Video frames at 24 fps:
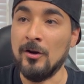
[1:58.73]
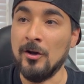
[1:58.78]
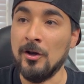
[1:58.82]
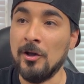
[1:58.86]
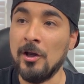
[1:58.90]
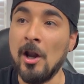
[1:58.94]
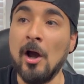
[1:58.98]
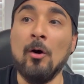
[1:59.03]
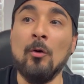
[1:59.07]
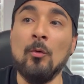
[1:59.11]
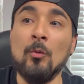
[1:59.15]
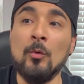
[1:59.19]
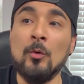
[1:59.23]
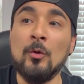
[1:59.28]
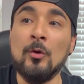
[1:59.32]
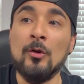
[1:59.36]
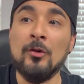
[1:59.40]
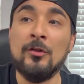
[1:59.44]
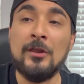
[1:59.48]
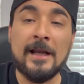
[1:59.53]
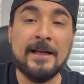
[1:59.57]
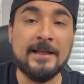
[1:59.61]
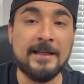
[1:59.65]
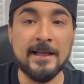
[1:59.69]
Now,
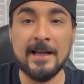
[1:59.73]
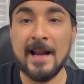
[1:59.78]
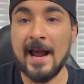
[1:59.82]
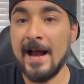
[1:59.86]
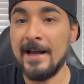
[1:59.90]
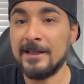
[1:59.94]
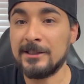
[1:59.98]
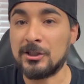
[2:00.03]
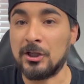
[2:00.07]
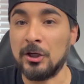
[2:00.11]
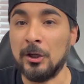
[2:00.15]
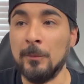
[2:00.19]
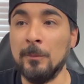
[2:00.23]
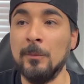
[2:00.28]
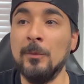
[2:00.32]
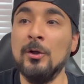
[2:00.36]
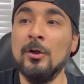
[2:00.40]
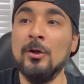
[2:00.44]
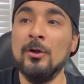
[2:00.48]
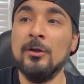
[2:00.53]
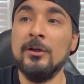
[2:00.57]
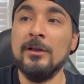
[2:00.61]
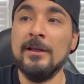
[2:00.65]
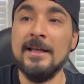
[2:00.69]
they did ask him,
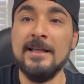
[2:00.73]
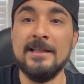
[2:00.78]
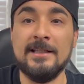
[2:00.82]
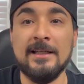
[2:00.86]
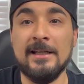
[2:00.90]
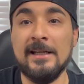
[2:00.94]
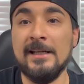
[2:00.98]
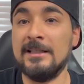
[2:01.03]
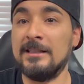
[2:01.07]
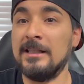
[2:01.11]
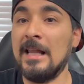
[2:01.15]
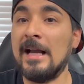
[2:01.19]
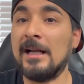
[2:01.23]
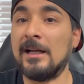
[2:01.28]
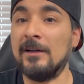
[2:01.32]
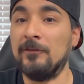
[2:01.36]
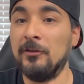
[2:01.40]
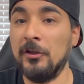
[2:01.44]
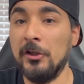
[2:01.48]
is it his lack of